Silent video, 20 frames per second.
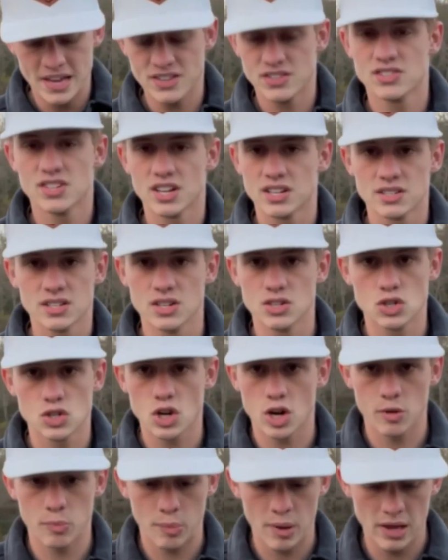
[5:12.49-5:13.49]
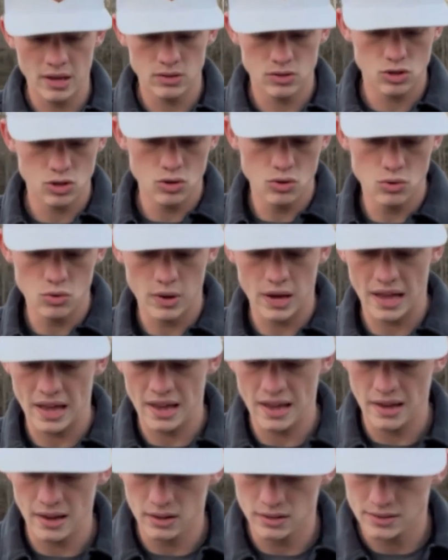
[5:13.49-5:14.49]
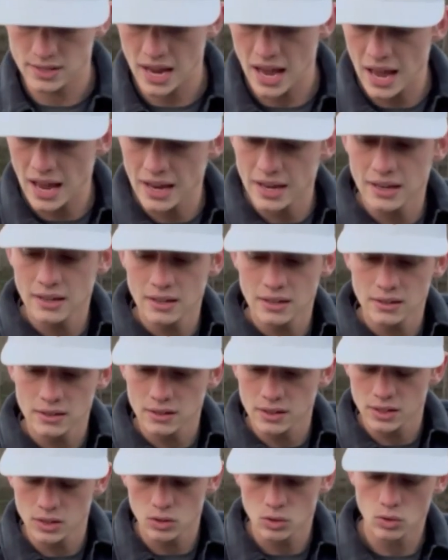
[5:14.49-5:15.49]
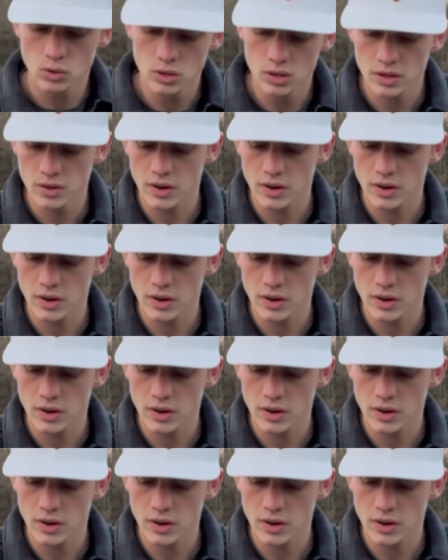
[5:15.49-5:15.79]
a 6-inch jerkbait to a tiny little